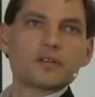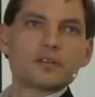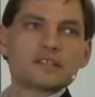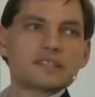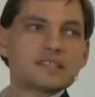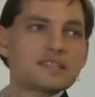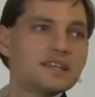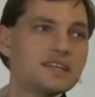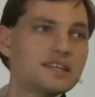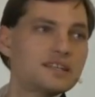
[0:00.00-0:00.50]

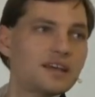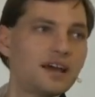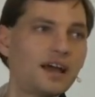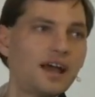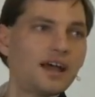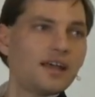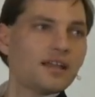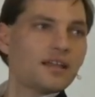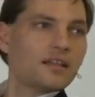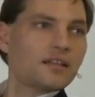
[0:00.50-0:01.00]

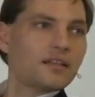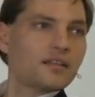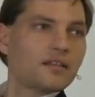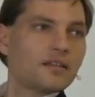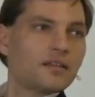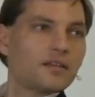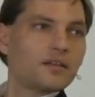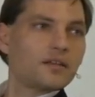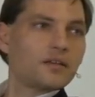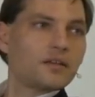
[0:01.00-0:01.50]
theta
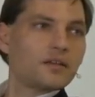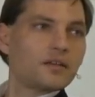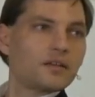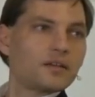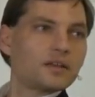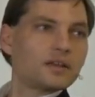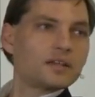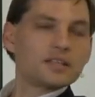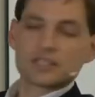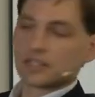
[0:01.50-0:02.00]

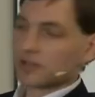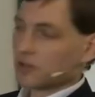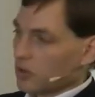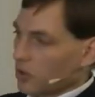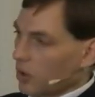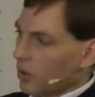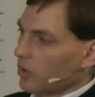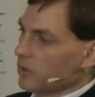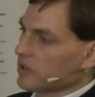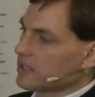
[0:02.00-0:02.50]
is the
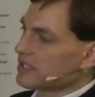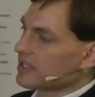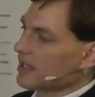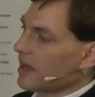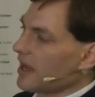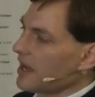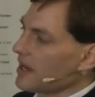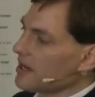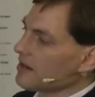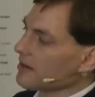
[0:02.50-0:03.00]

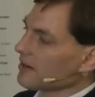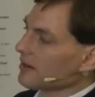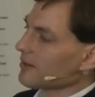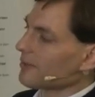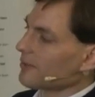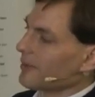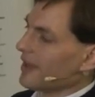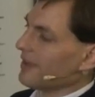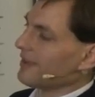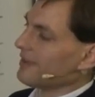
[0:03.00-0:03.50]
cosine.
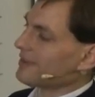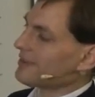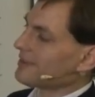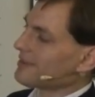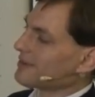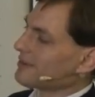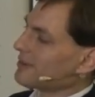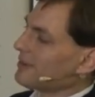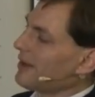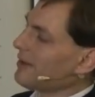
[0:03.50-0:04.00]
Well, this
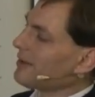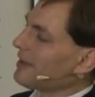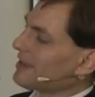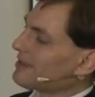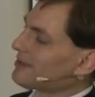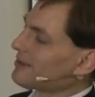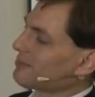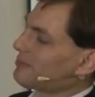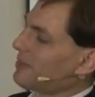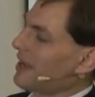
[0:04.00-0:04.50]
is, you know,
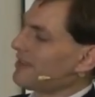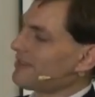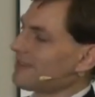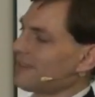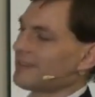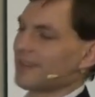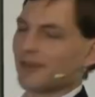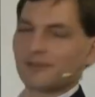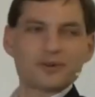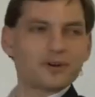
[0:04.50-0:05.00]
that's
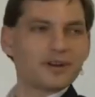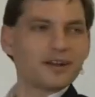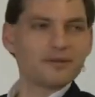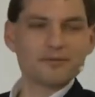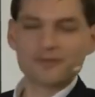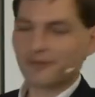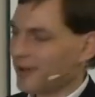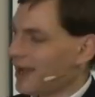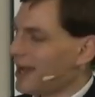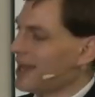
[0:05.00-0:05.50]
basic, therefore
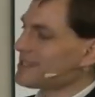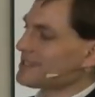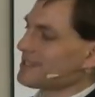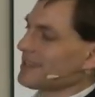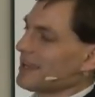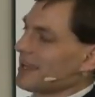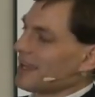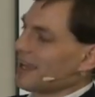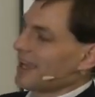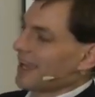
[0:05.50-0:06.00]
I'm fast.